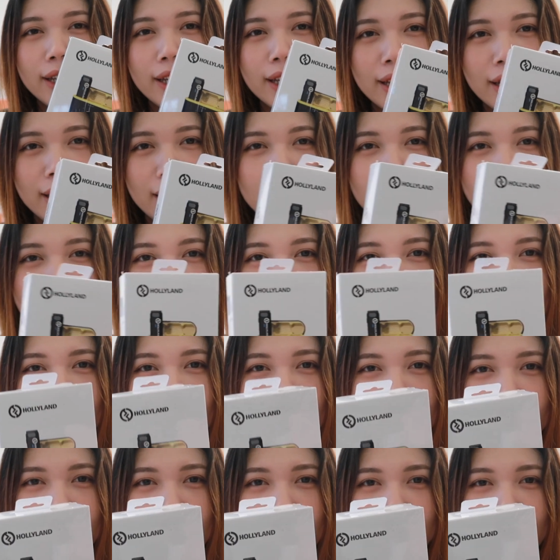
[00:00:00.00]
and
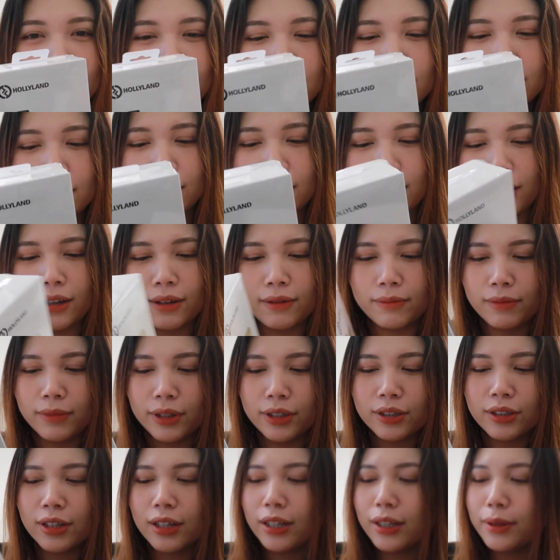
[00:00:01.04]
it's
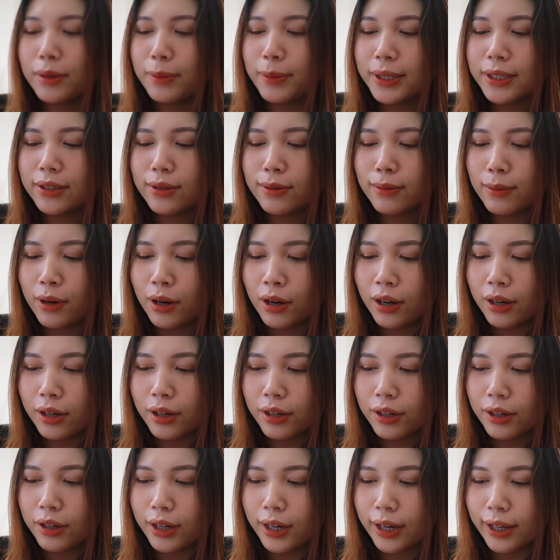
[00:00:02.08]
a little bit
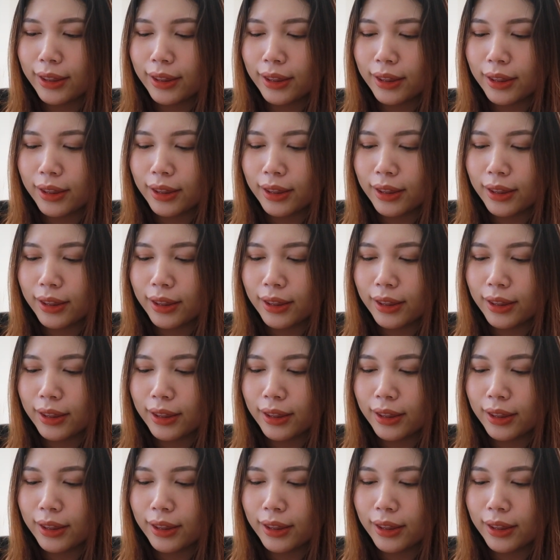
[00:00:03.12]
smaller, I